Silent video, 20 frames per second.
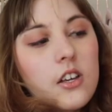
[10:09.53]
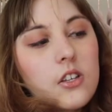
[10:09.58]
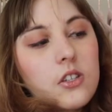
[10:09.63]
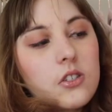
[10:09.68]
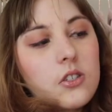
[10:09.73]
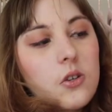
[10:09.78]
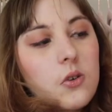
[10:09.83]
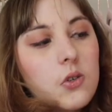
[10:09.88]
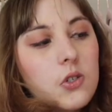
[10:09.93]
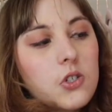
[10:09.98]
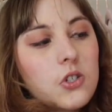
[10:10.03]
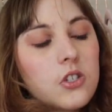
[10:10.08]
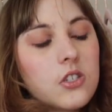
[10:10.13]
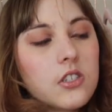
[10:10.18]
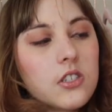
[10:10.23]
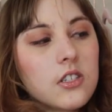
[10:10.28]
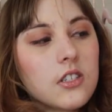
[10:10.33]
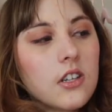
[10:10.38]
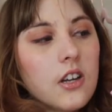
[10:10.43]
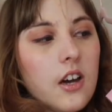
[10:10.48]
So it
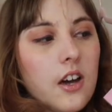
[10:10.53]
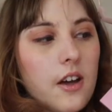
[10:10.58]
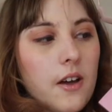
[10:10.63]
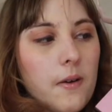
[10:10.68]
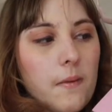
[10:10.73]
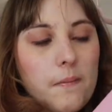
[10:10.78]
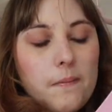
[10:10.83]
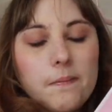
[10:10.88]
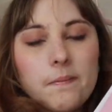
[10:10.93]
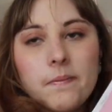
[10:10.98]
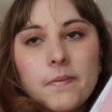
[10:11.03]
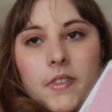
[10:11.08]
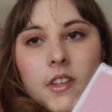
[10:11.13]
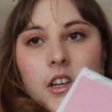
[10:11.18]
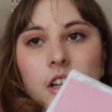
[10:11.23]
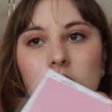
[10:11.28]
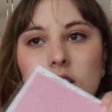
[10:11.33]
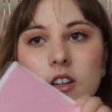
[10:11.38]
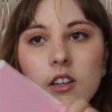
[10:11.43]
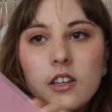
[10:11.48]
just
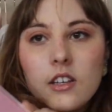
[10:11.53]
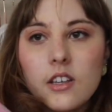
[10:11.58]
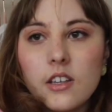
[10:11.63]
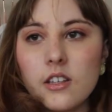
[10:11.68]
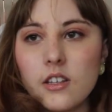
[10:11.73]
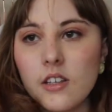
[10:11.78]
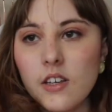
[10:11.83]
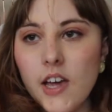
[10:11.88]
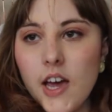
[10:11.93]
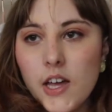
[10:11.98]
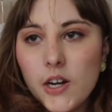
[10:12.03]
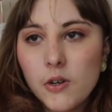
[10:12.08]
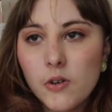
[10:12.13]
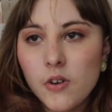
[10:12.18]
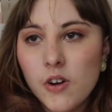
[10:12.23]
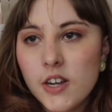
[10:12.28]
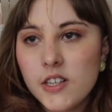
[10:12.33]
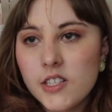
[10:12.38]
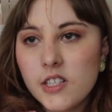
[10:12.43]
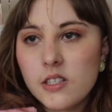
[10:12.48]

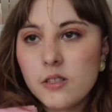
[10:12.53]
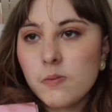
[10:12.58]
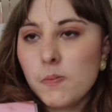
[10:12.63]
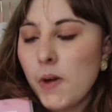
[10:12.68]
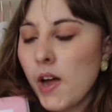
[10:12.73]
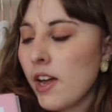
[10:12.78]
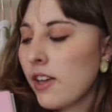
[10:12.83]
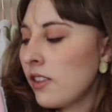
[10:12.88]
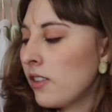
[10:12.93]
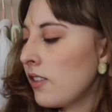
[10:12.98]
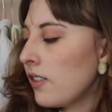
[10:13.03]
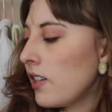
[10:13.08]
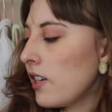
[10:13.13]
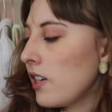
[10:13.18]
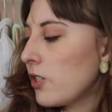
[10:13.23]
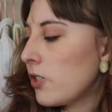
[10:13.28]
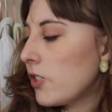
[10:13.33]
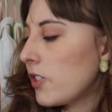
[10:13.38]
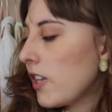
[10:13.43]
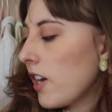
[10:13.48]
categorizes by
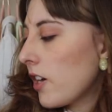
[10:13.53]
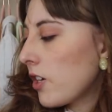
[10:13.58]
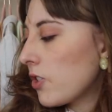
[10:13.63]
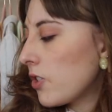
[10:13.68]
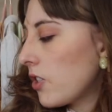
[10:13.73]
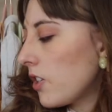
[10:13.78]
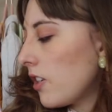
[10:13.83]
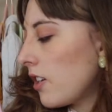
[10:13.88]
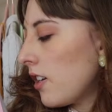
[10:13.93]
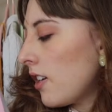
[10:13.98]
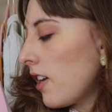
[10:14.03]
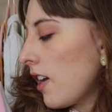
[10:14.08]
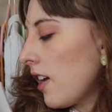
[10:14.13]
each section,